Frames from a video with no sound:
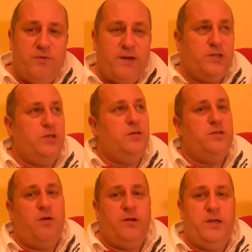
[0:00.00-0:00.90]
We've actually
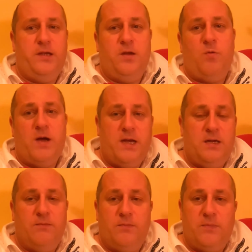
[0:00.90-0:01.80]
starting eating
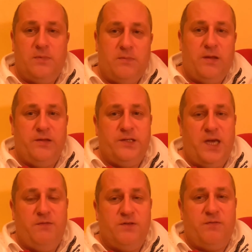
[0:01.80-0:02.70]
away at the
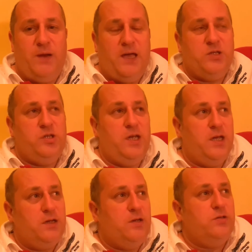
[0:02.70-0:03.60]
savings from last
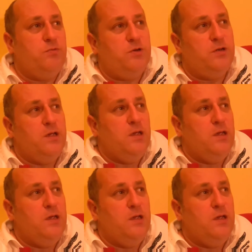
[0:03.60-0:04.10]
year because we're